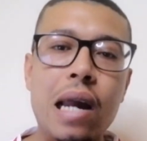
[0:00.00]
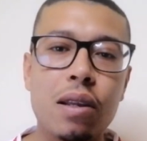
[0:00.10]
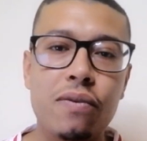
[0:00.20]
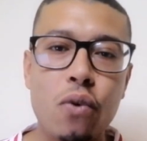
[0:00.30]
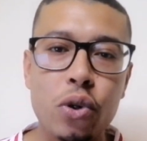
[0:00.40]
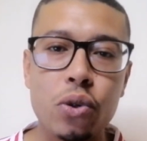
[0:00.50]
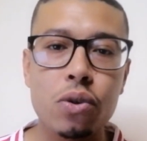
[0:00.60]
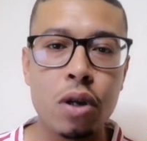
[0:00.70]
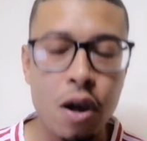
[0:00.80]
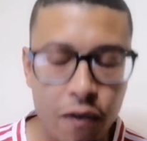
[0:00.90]
United
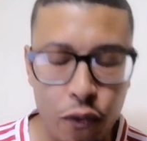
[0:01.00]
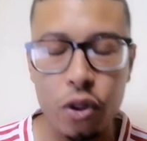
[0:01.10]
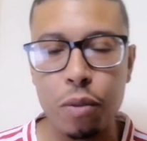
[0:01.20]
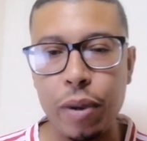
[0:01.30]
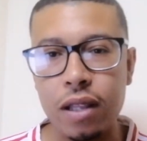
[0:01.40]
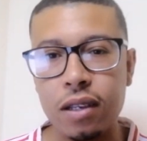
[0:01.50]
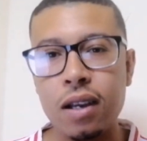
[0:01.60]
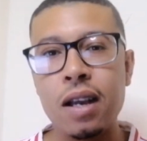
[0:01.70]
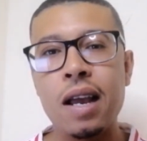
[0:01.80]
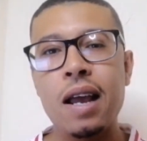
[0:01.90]
fortunes for the better.